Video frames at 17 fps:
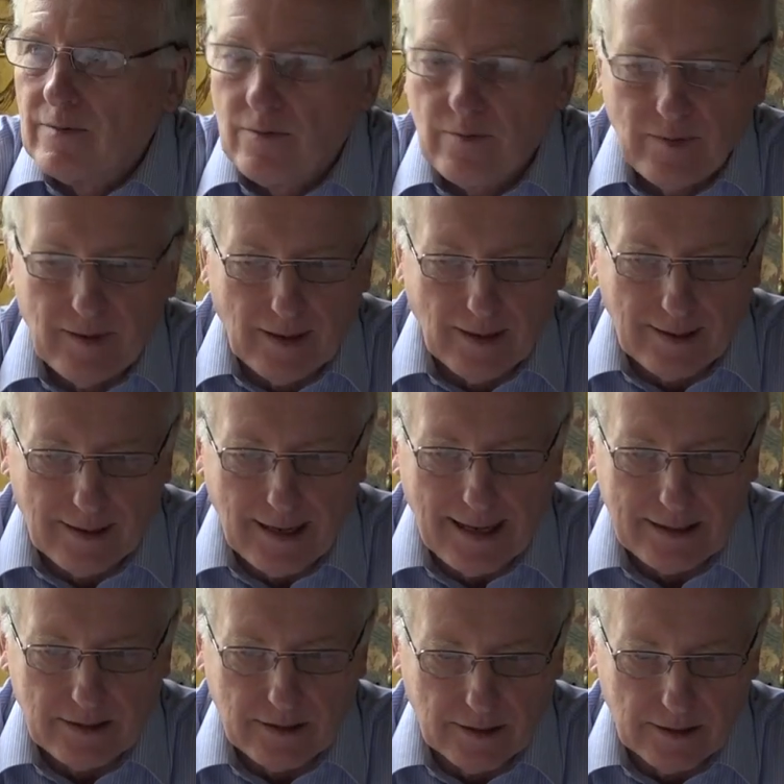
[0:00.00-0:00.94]
of
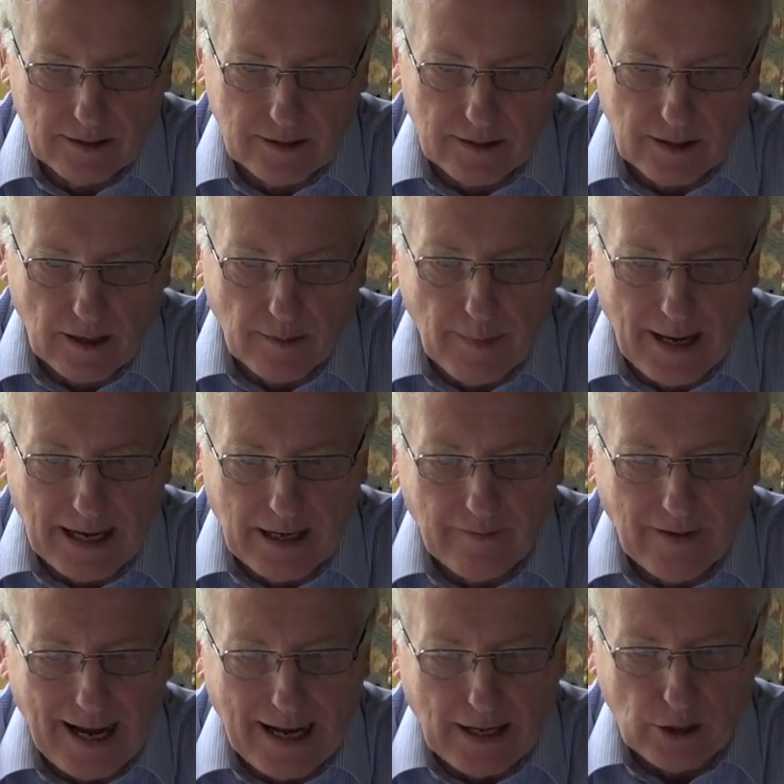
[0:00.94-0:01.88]
letters than a man
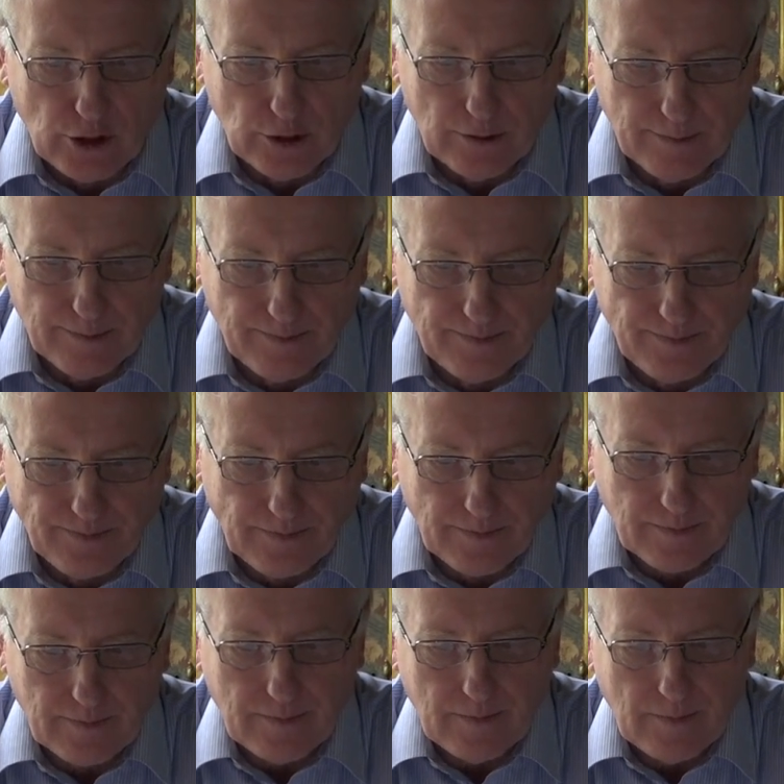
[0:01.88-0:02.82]
of action."
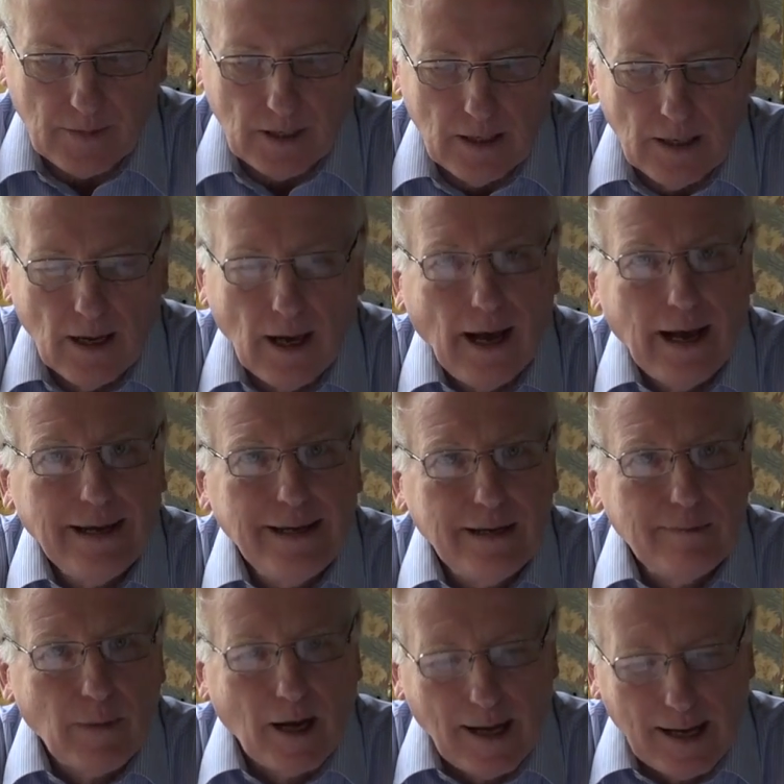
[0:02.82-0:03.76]

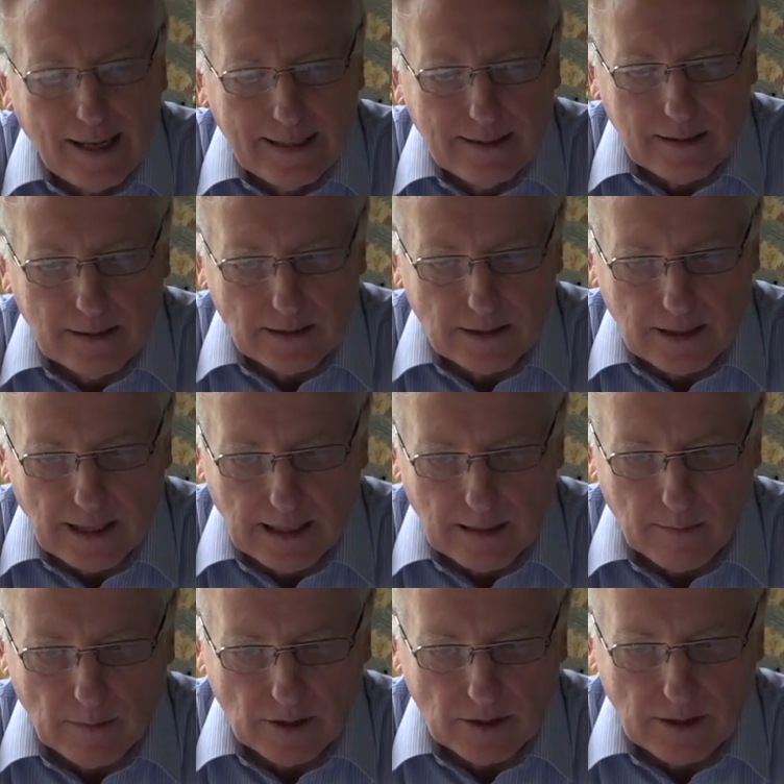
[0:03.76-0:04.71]
Hiding behind this
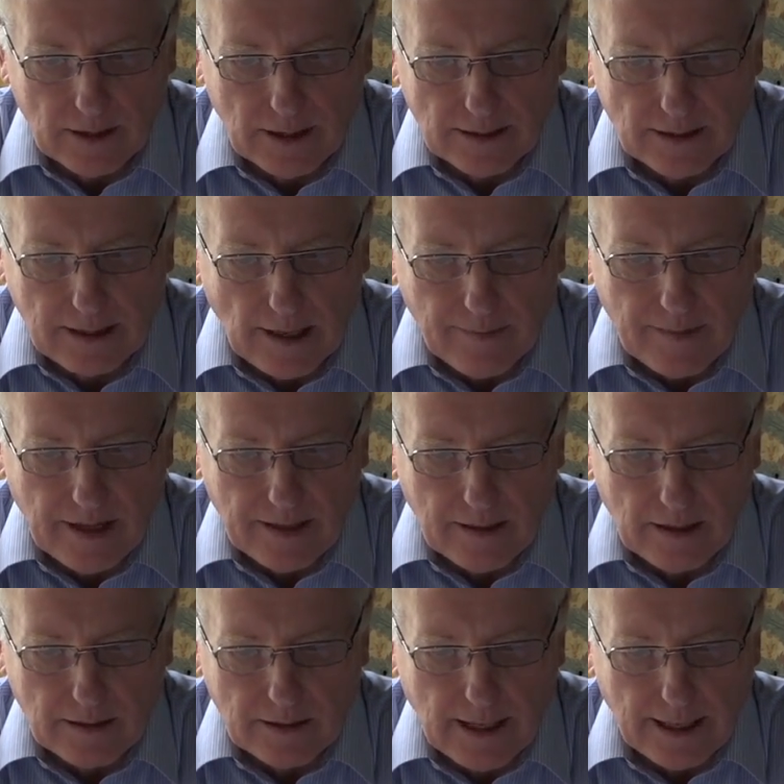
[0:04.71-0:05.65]
statement is
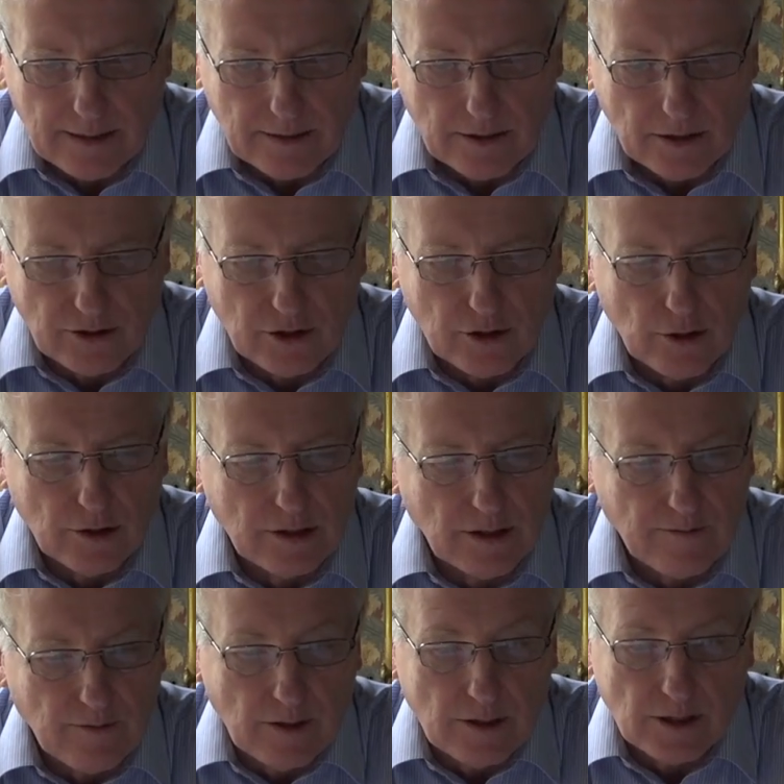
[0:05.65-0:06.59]
something that takes us to a
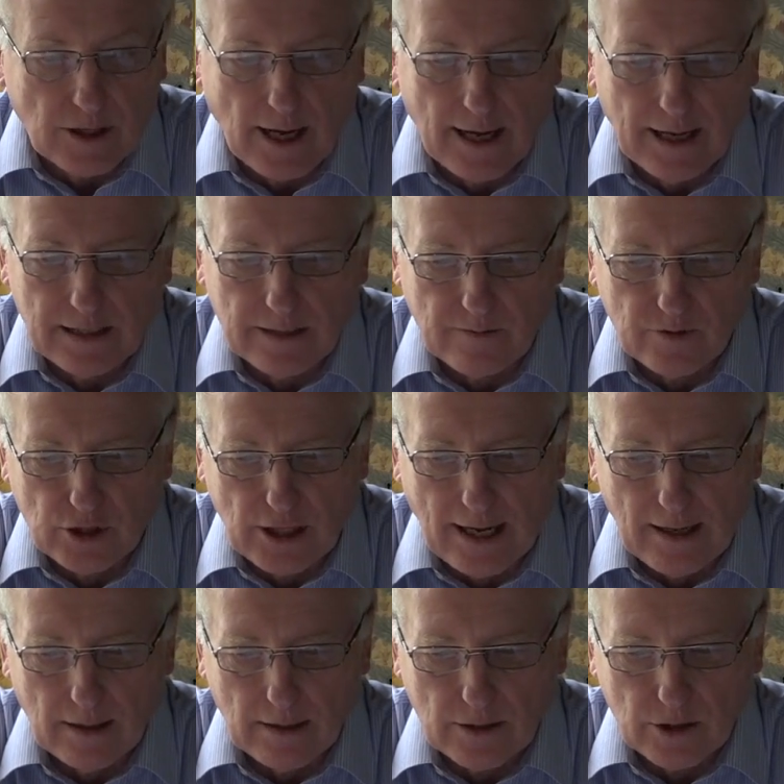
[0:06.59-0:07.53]
different kind of
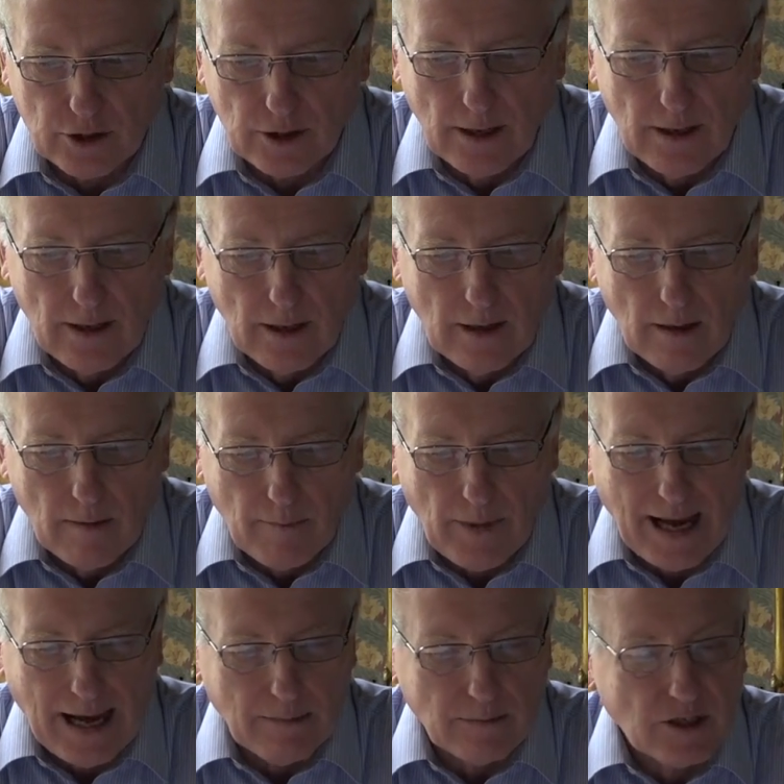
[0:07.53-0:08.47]
challenge,
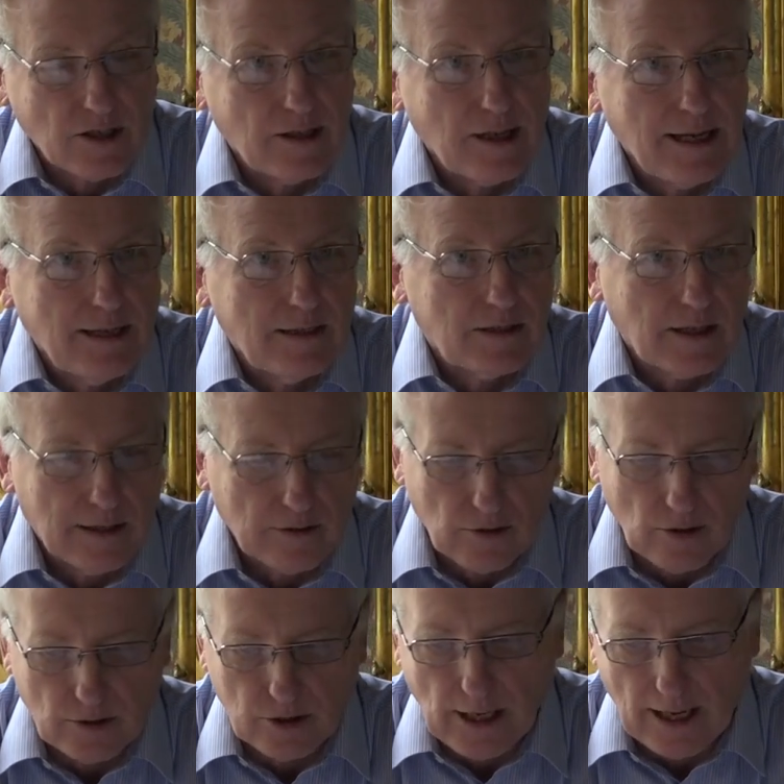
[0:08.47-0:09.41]
perhaps the
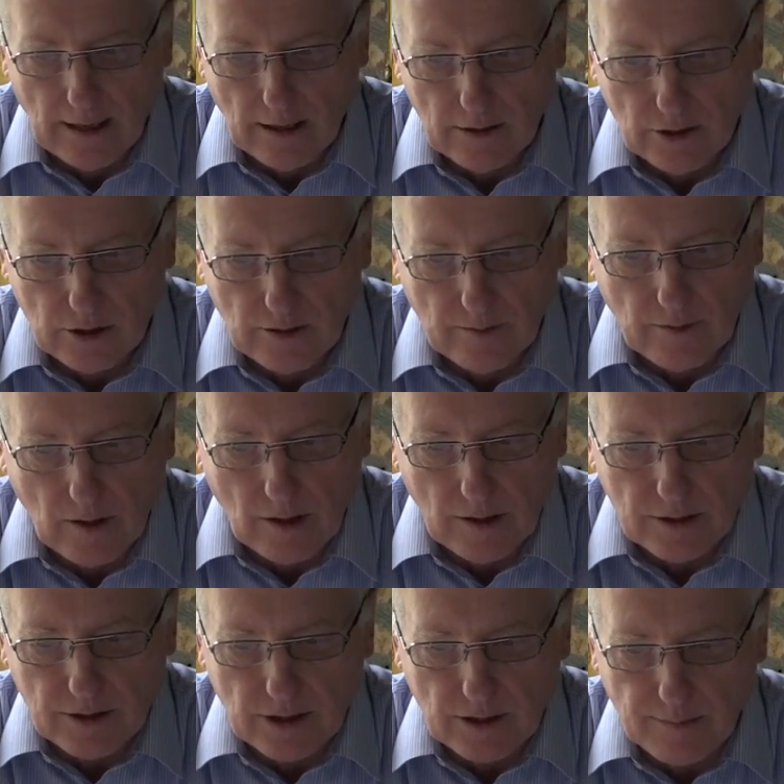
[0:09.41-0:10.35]
central challenge of
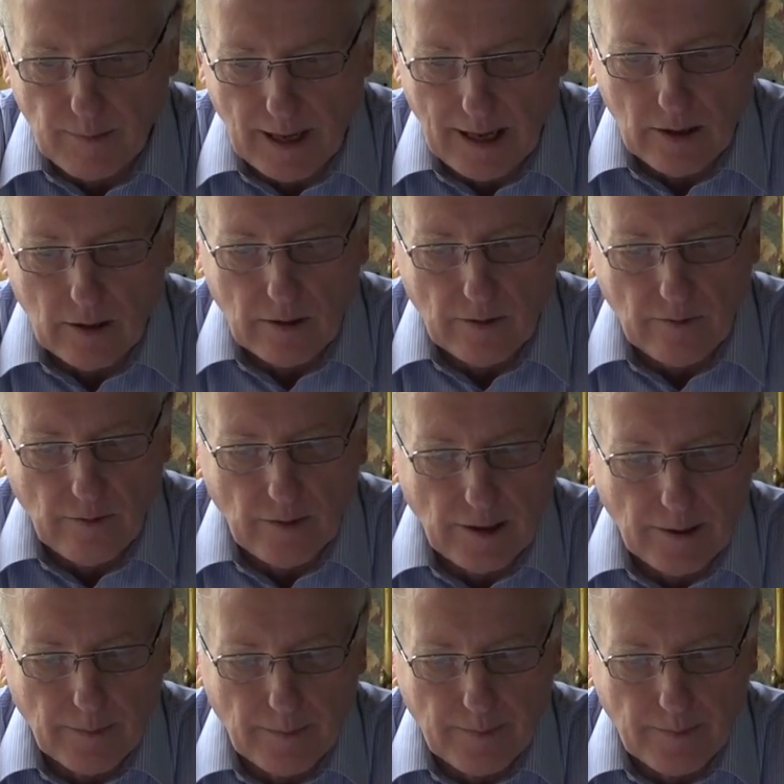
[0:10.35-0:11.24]
Lawrence's biography.